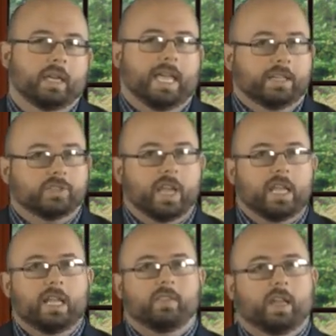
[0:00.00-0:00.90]
in
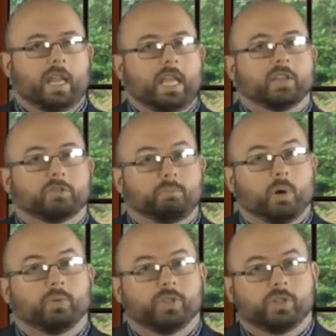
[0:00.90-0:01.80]
saying that He is
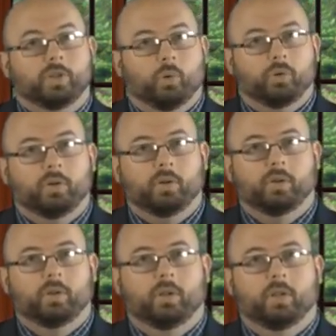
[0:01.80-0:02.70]
both the door
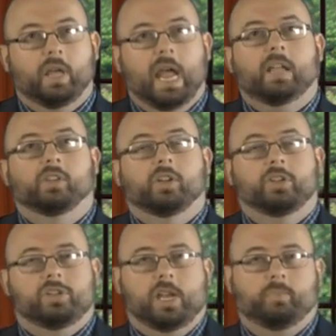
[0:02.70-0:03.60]
and the good
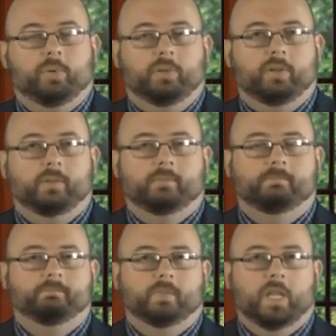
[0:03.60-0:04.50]
shepherd.
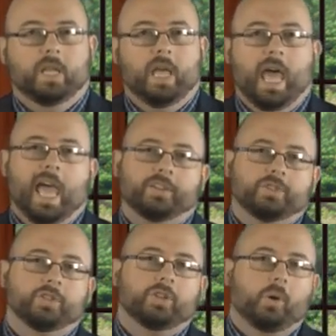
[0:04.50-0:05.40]
As
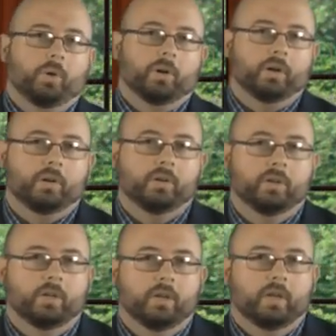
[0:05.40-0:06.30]
the door,
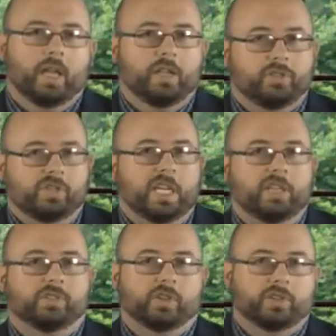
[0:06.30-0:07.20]
it is
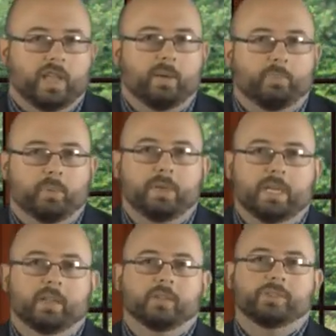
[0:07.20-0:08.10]
Jesus that
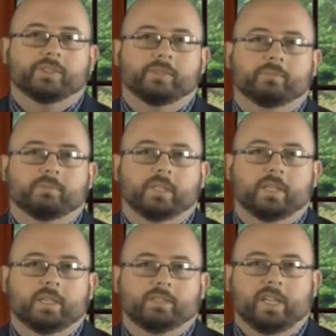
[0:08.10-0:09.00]
permits.
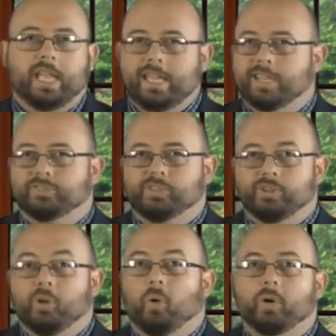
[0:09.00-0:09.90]
See, He is the
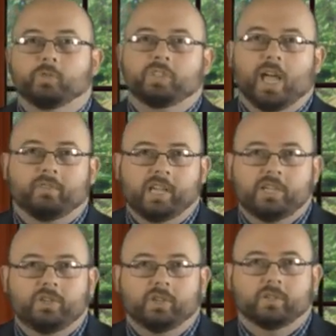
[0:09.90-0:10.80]
door of
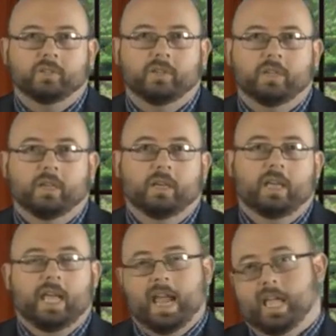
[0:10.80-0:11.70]
salvation.
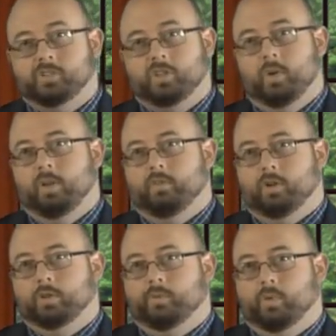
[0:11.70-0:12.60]
In Acts 2 and
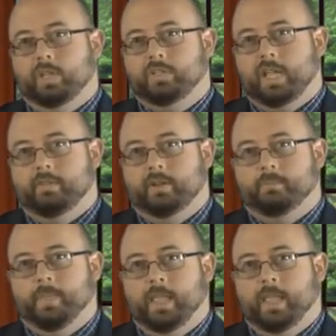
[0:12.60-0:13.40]
verse 47,